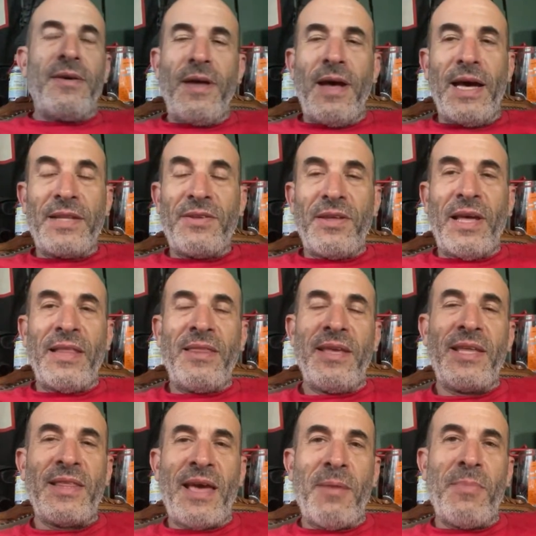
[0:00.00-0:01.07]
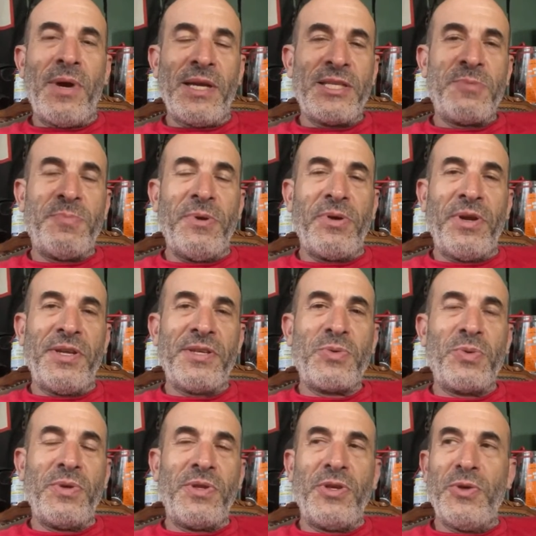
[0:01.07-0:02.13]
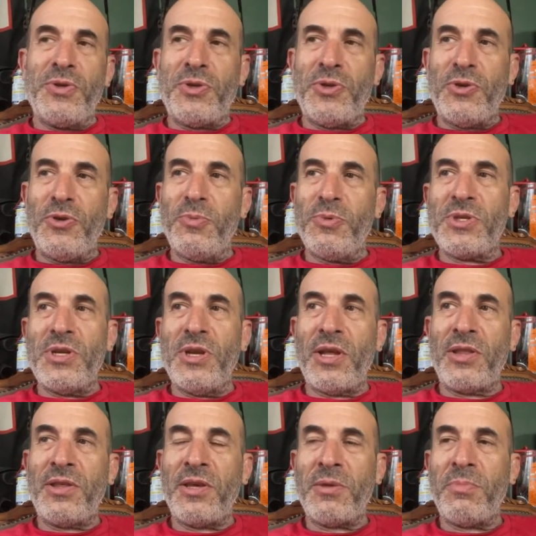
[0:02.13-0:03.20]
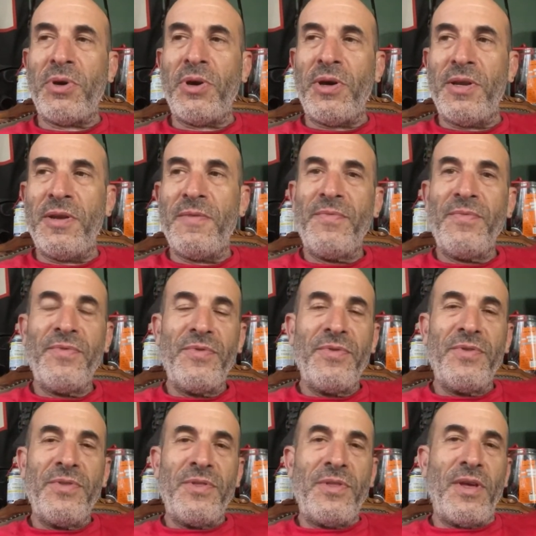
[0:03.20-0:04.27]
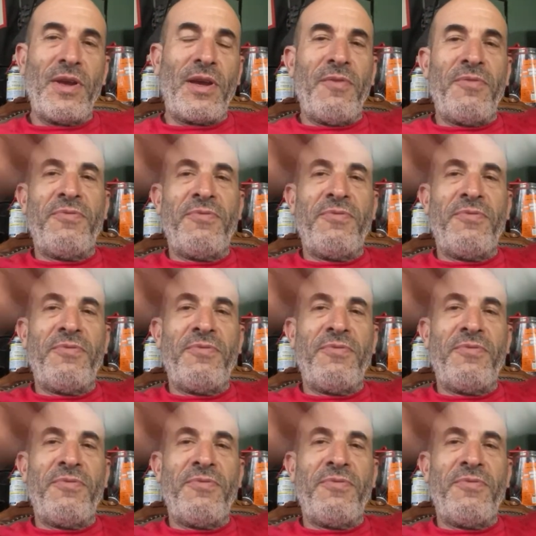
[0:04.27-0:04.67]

I think that my experience with YouTube was nothing but like a